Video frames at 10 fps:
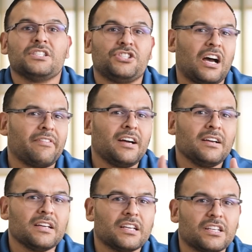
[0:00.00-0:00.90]
Java
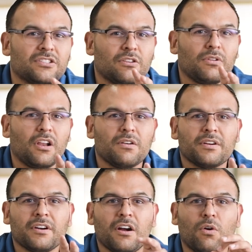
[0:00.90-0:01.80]
is no
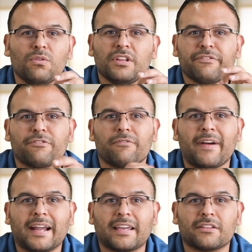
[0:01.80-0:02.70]
longer only for
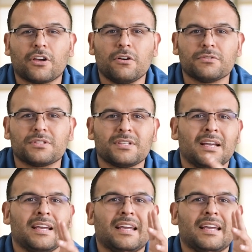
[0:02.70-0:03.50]
backend codes.